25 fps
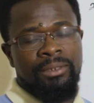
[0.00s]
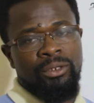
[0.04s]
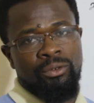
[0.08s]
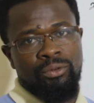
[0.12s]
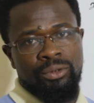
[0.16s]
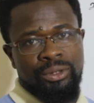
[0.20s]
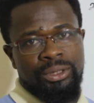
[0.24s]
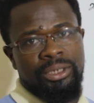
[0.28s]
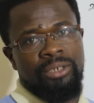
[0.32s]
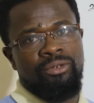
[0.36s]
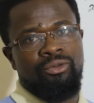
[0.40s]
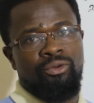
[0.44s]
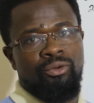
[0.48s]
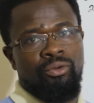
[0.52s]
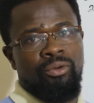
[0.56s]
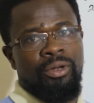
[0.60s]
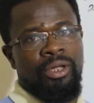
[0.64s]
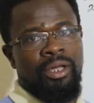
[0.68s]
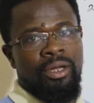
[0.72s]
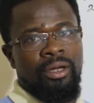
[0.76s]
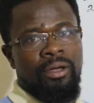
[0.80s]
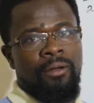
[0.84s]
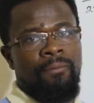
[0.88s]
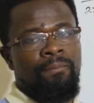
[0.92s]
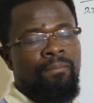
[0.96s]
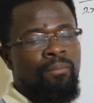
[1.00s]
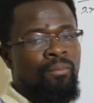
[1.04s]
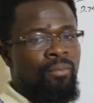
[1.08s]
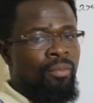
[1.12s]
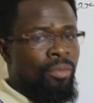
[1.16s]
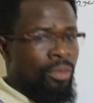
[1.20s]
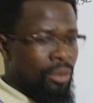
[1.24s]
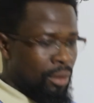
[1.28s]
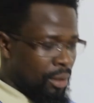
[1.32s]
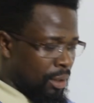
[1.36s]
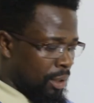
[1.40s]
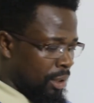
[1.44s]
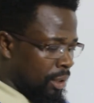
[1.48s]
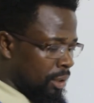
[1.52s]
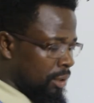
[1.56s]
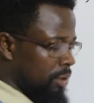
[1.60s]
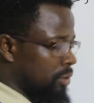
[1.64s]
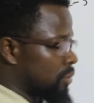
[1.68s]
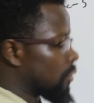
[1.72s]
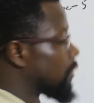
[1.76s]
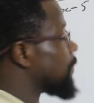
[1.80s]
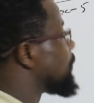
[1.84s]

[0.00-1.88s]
quotient rule here. So